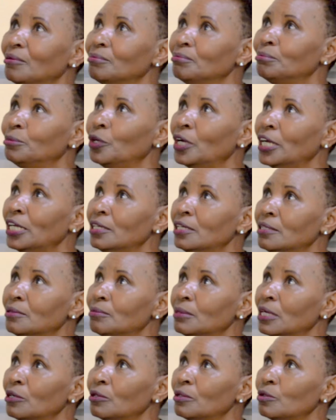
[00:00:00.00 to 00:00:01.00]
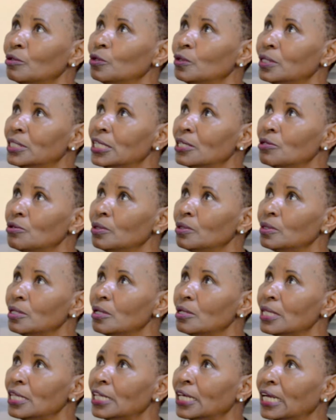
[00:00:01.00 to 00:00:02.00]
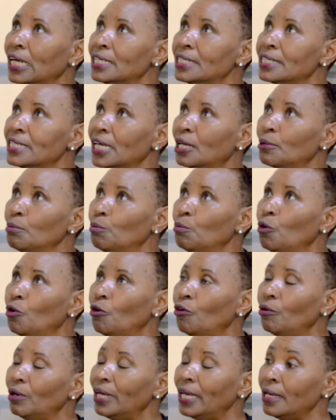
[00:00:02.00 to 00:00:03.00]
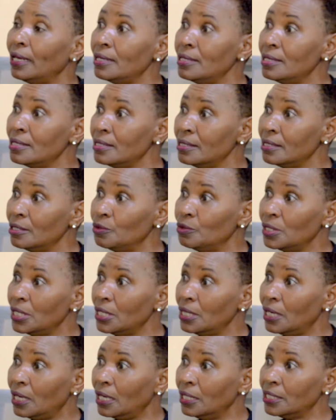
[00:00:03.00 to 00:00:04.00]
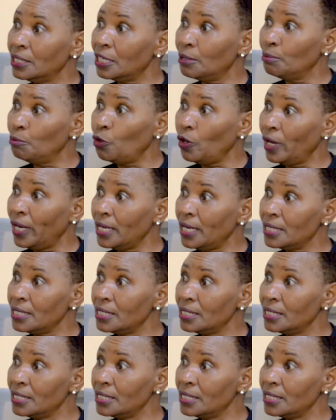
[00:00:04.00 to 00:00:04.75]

Boiled, they can take more eggs. You say they can take more eggs?